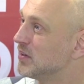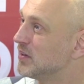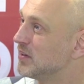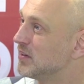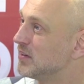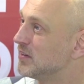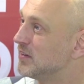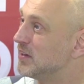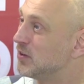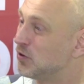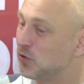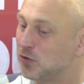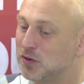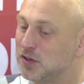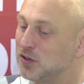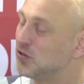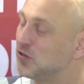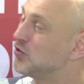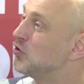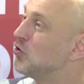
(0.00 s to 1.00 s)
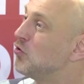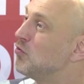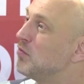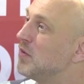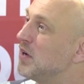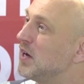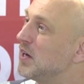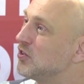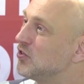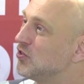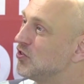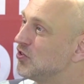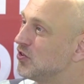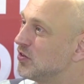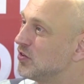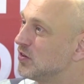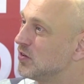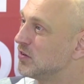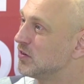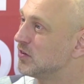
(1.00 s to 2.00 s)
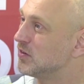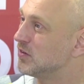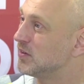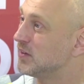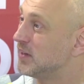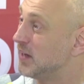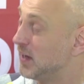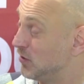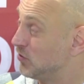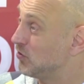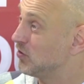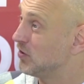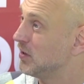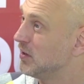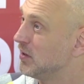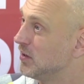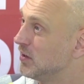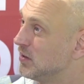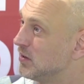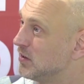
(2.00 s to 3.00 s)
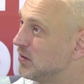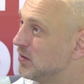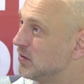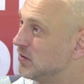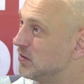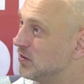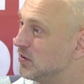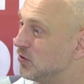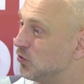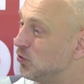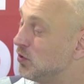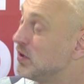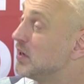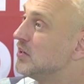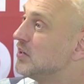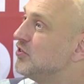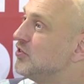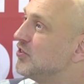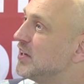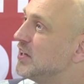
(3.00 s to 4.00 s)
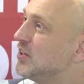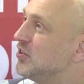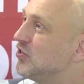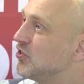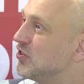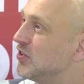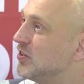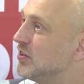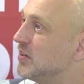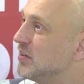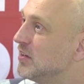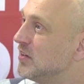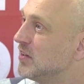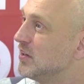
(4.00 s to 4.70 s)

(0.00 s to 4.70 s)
that there is so much yet realization